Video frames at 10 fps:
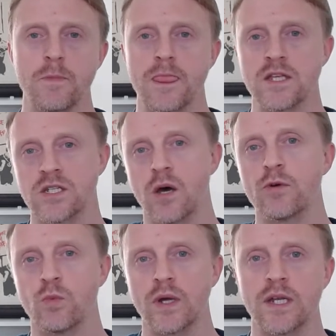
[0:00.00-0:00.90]
Start with
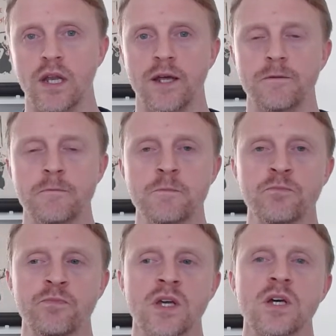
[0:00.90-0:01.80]
one line.
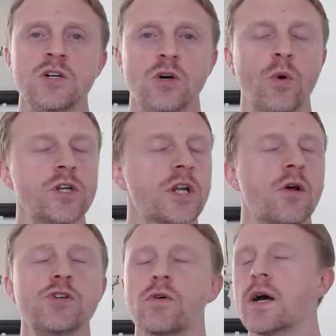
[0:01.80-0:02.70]
So I want you to
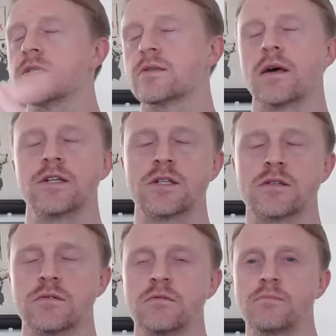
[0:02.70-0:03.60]
close your eyes and just
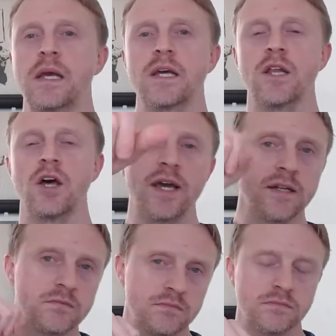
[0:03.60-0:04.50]
pick a line,
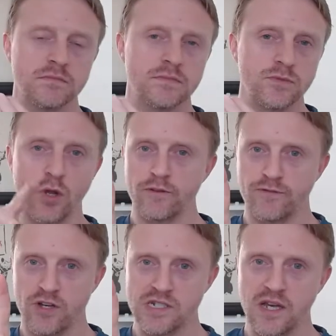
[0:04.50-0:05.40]
not the
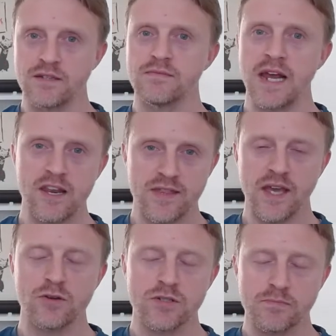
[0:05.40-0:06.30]
first line, anything
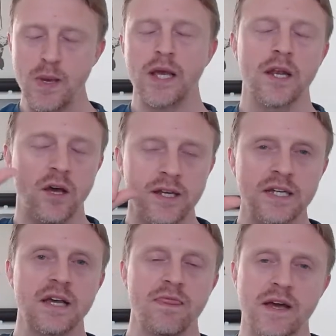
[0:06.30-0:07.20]
else. Pick a line,
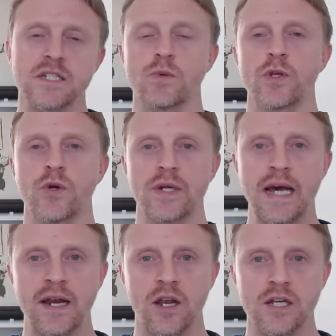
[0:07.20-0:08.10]
that's the one you're going to
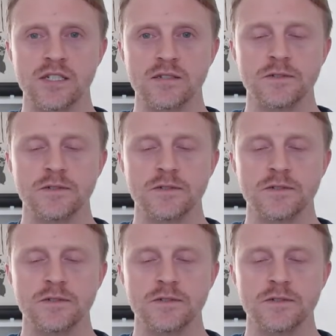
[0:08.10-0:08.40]
analyse.